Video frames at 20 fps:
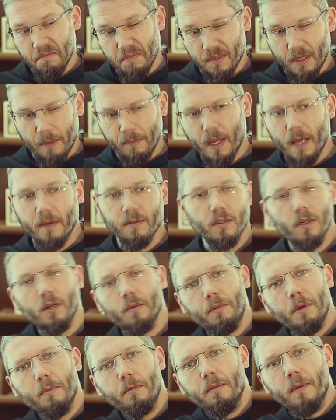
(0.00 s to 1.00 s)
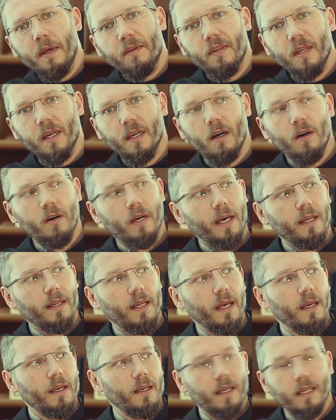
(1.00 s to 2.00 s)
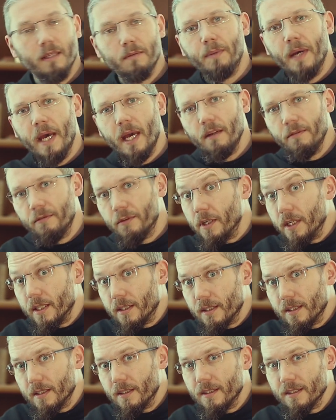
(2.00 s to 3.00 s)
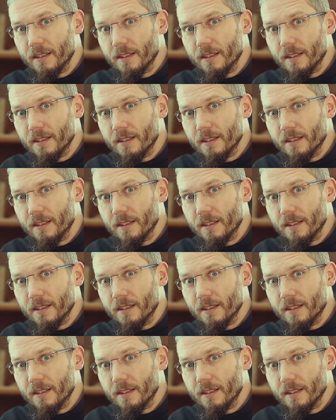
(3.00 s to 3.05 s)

Sometimes people may think, okay, they get paid for it,